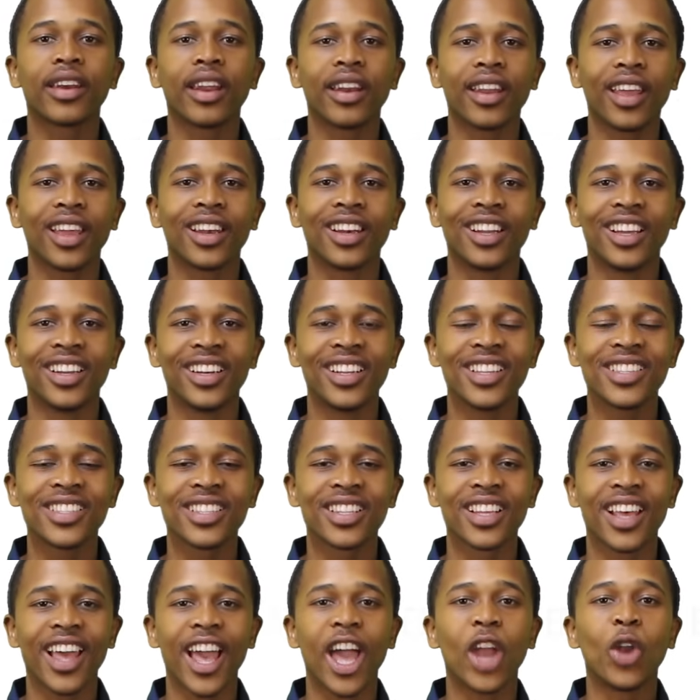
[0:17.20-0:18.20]
Grade 8
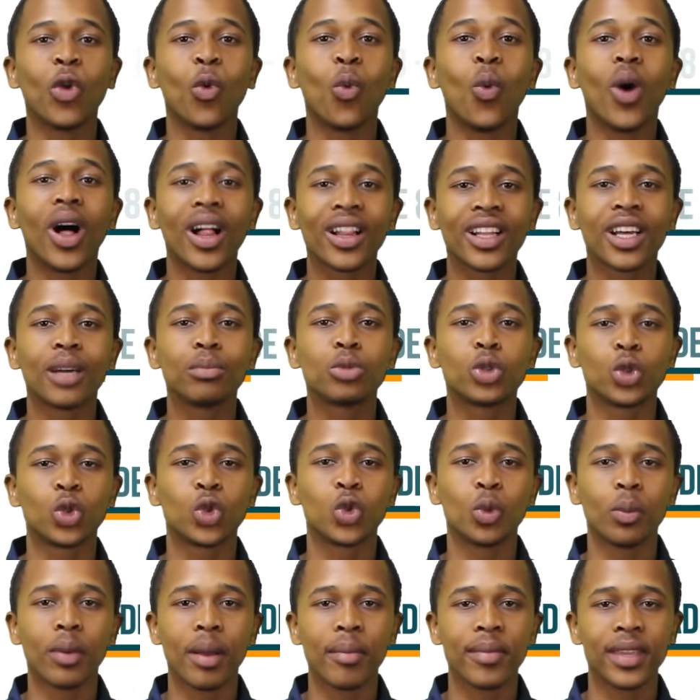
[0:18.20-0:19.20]
learners, and welcome to
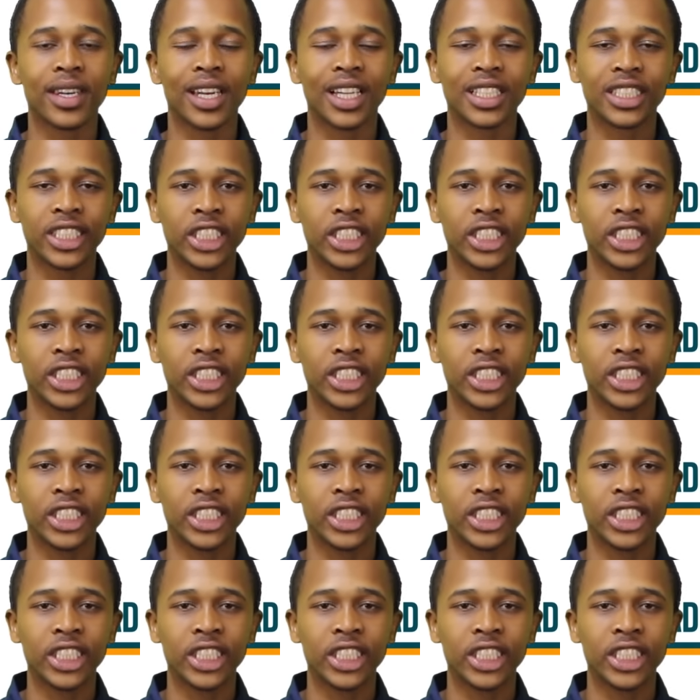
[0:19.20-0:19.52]
Thuma Mina